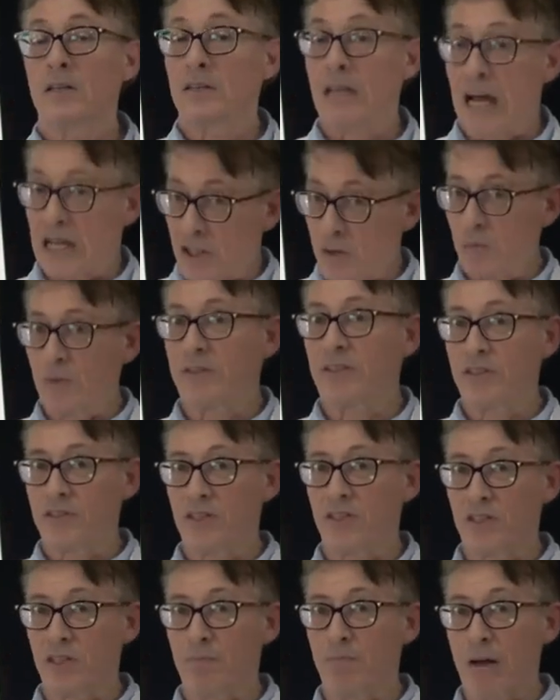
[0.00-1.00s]
That's what
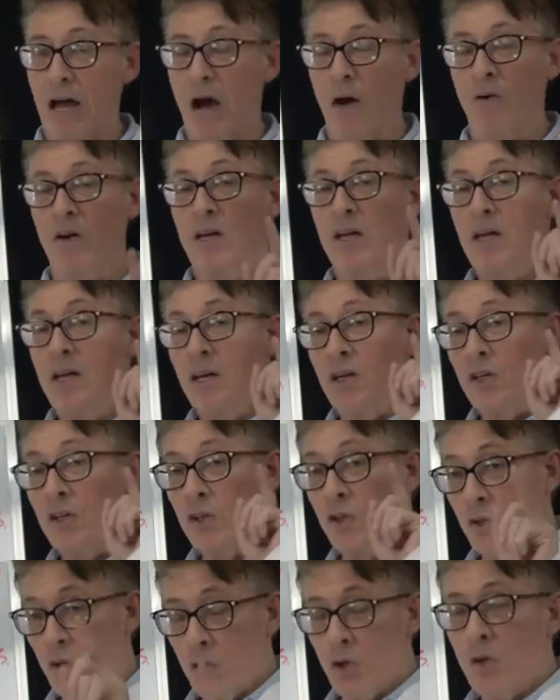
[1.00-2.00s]
this is about.
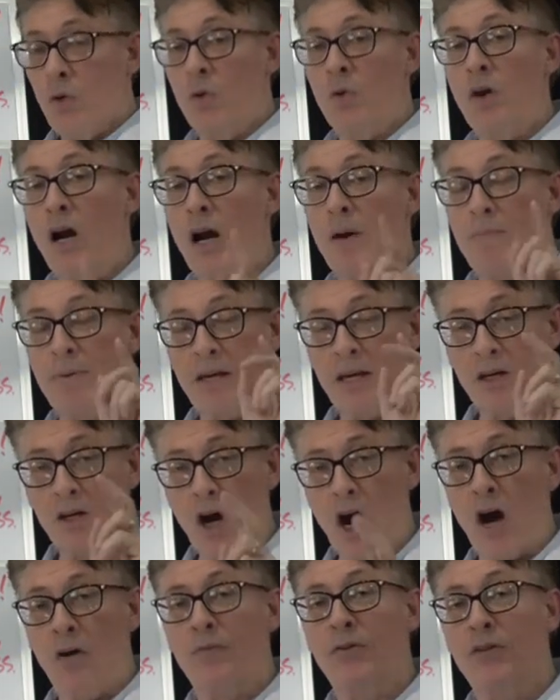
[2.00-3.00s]
You are being
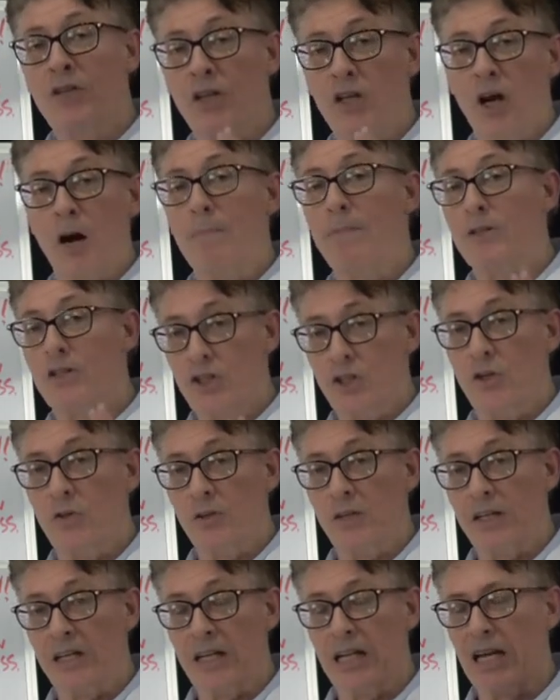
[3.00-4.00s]
offered the
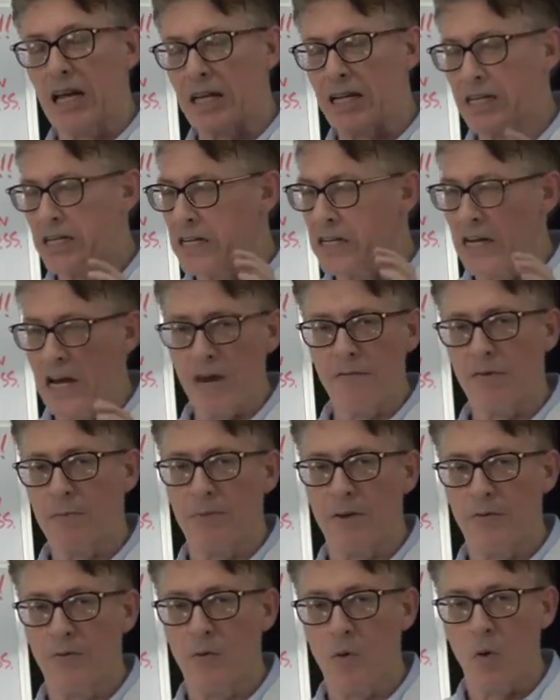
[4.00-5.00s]
opportunity like never
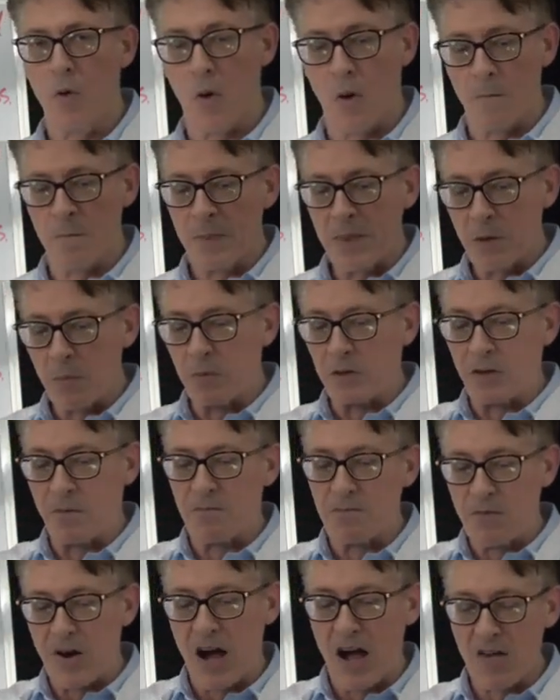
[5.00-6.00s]
before with a
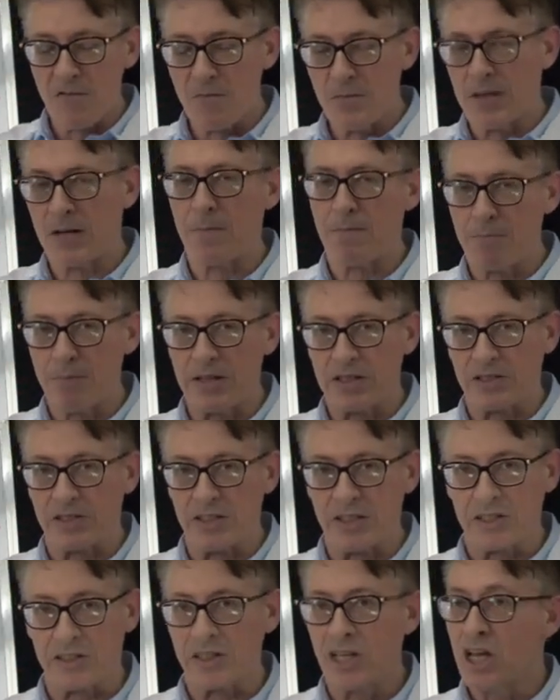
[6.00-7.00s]
5-minute
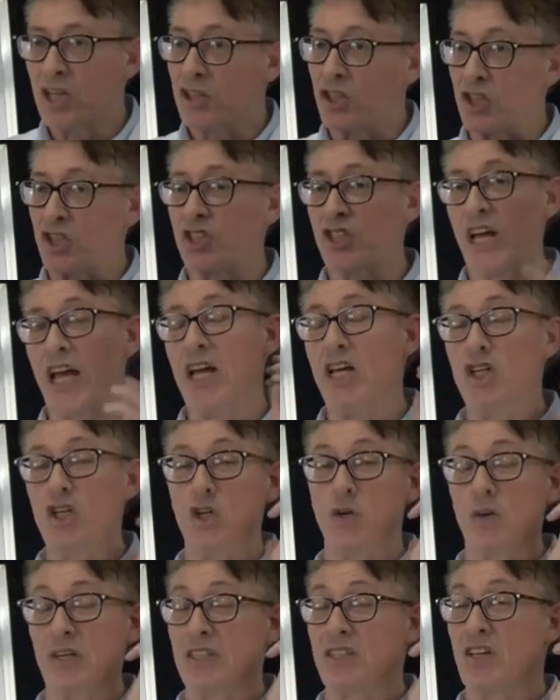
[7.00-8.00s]
business to change
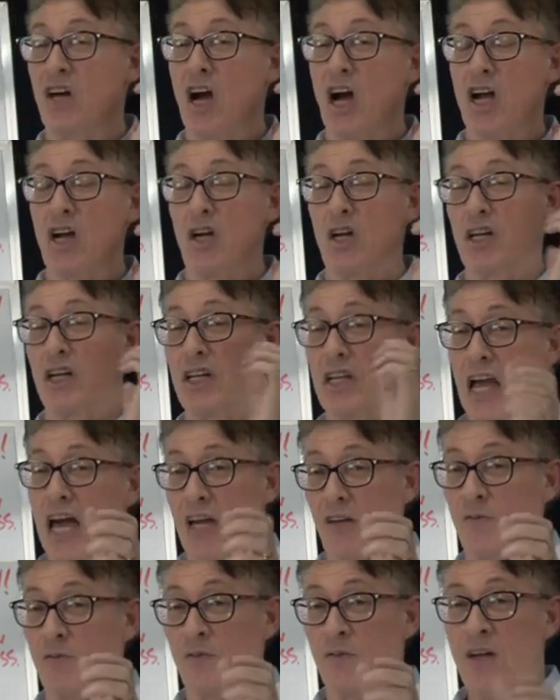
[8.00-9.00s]
your entire
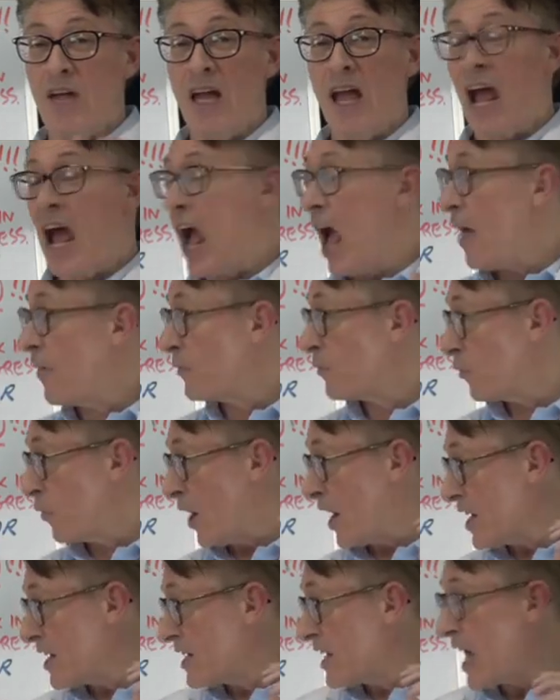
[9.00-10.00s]
life. And
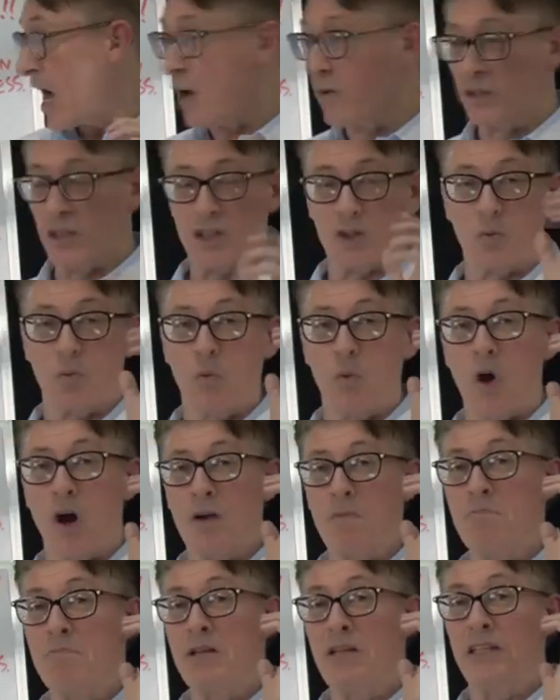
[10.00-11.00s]
right now there's
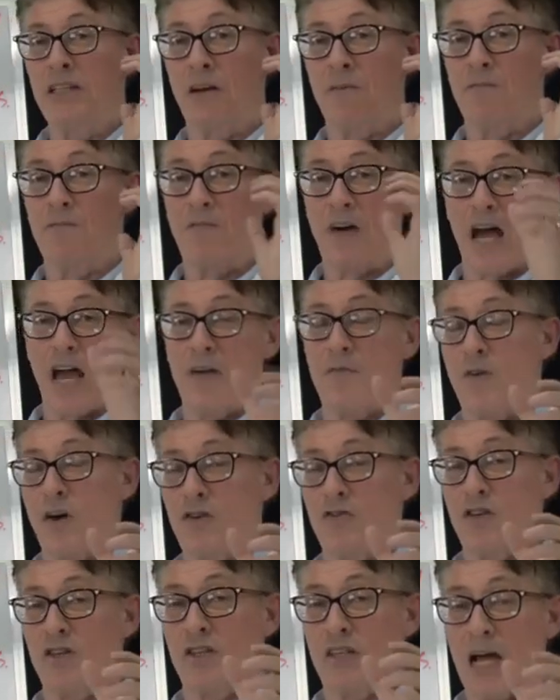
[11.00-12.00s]

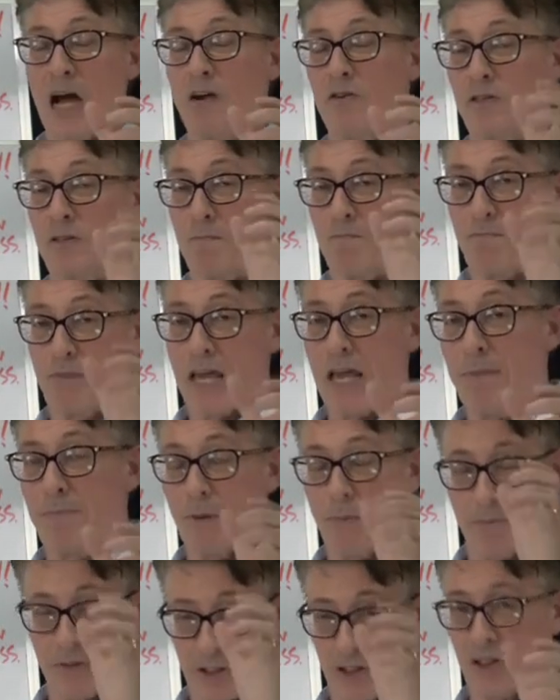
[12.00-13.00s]
1,500,000
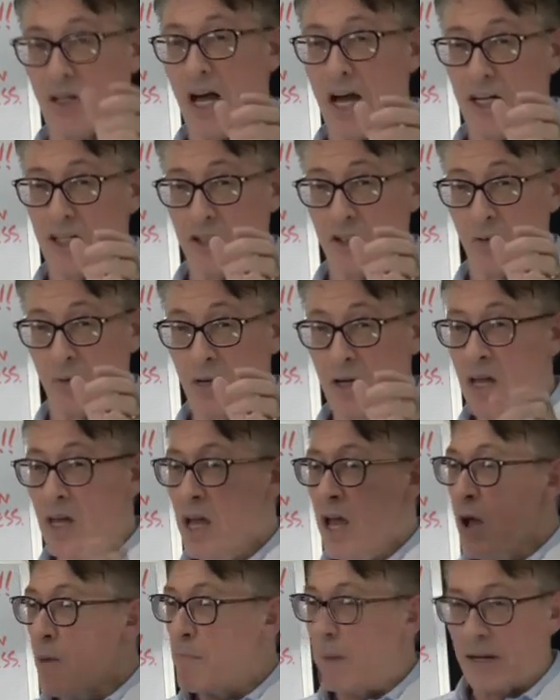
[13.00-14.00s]
people beside you.
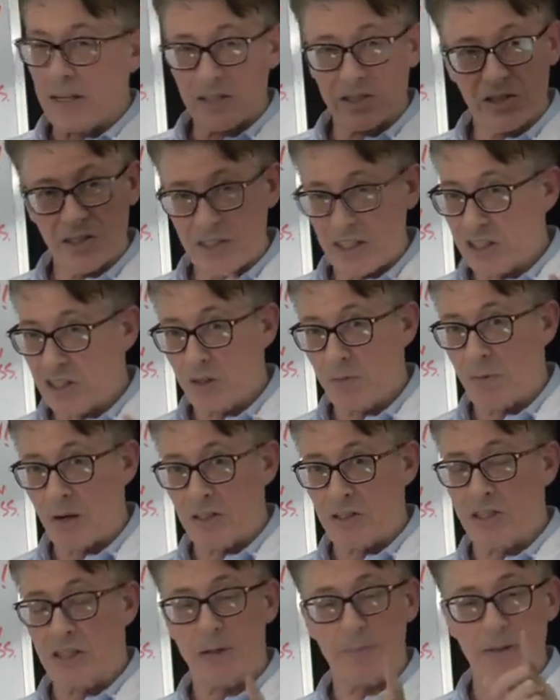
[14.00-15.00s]
But in 6
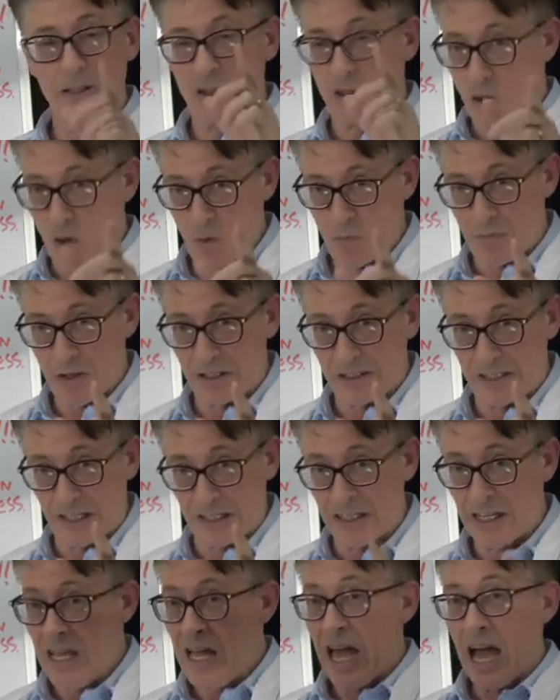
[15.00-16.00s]
months there'll be 2
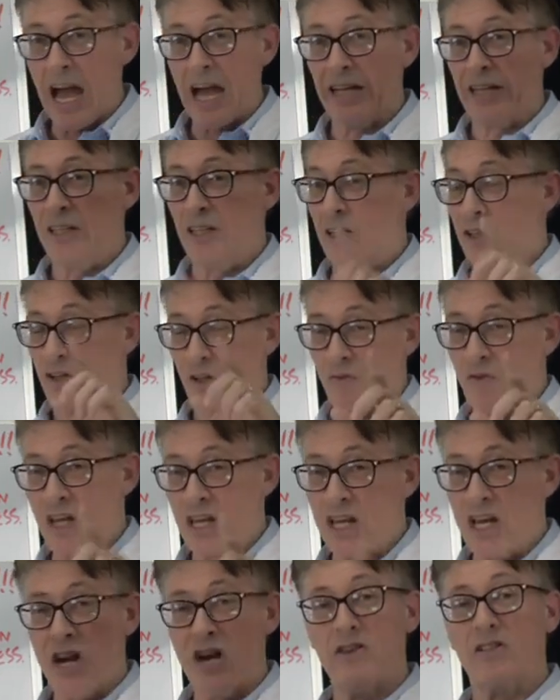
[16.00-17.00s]
million. And in 3
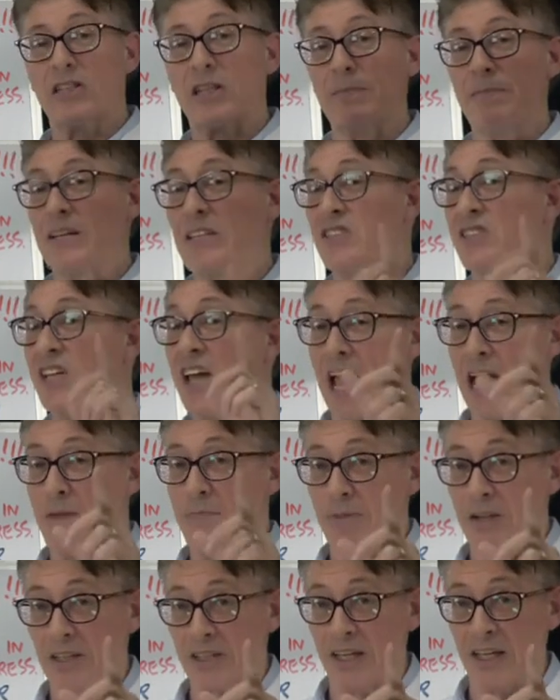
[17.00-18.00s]
years there'll be
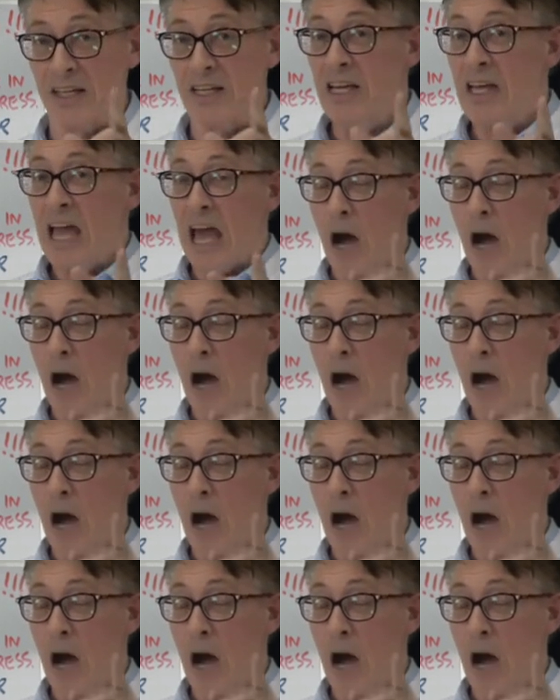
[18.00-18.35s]
10 million.